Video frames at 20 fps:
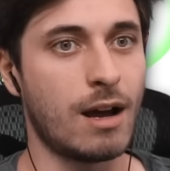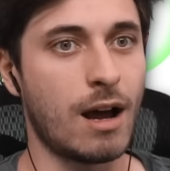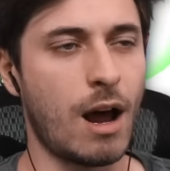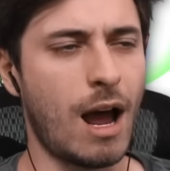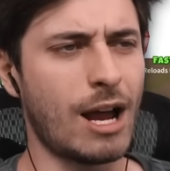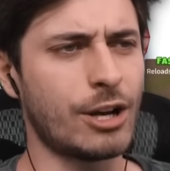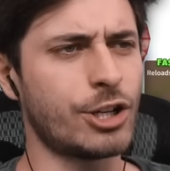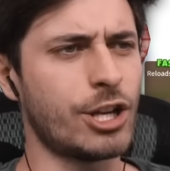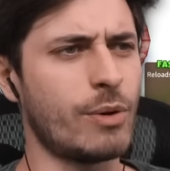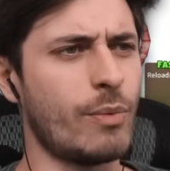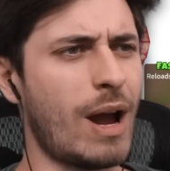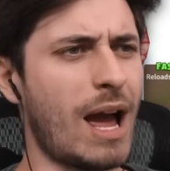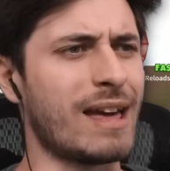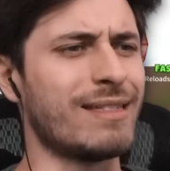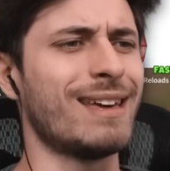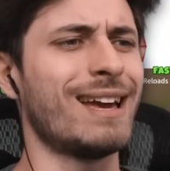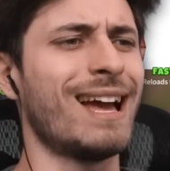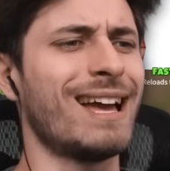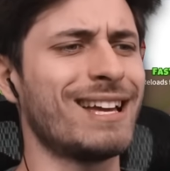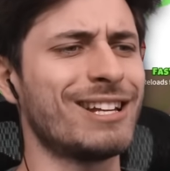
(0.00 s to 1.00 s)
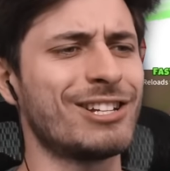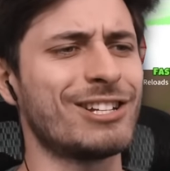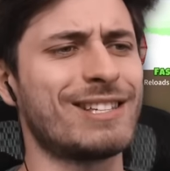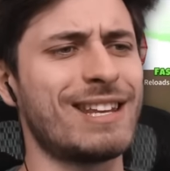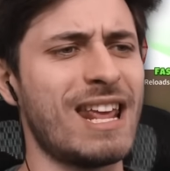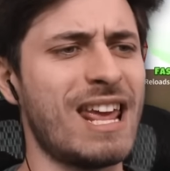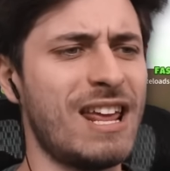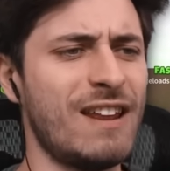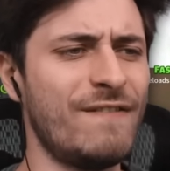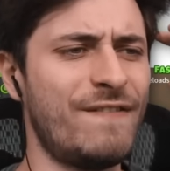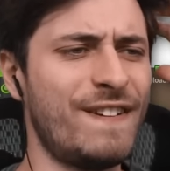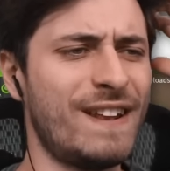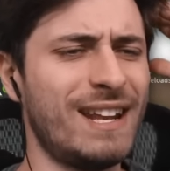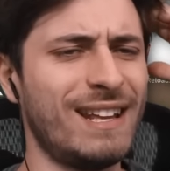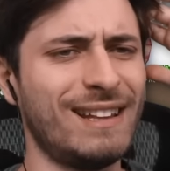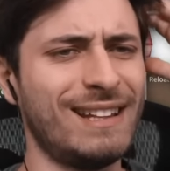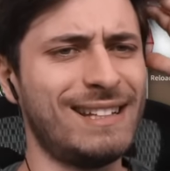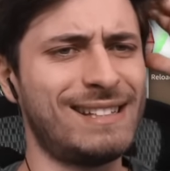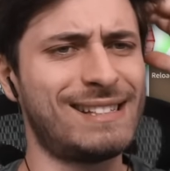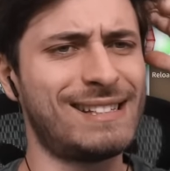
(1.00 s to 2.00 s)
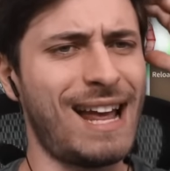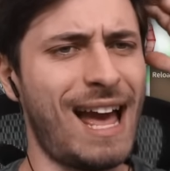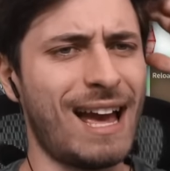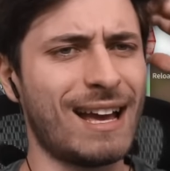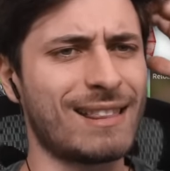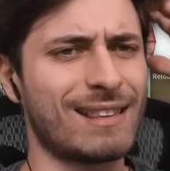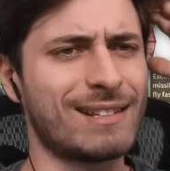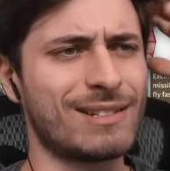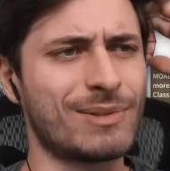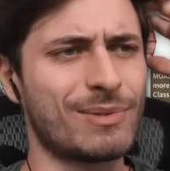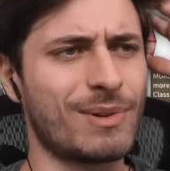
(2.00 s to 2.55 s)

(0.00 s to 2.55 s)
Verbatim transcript: Uh, actually, wait, I think I can just infinitely stack this,